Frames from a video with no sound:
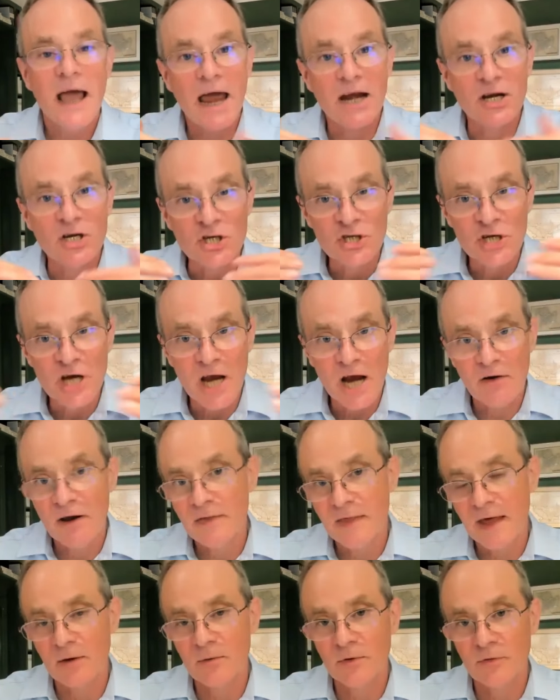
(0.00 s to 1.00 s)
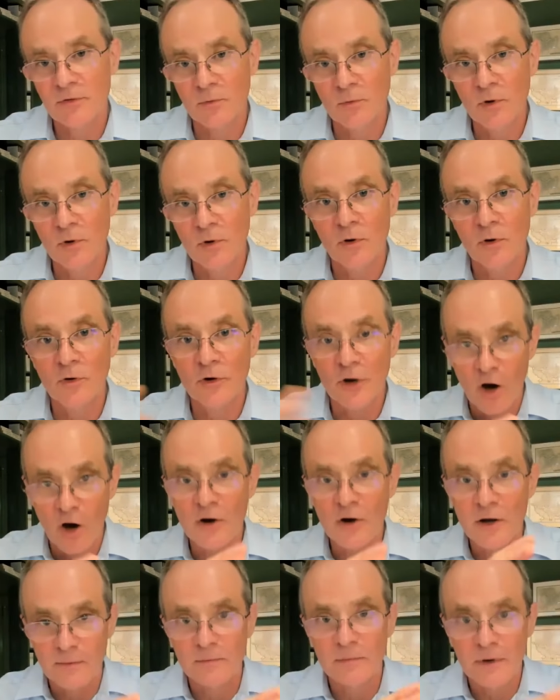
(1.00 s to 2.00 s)
and sharing that with the world
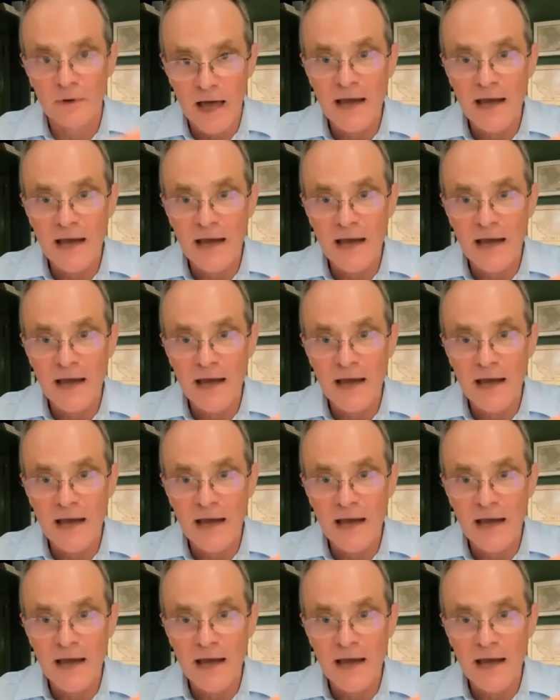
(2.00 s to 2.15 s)
on an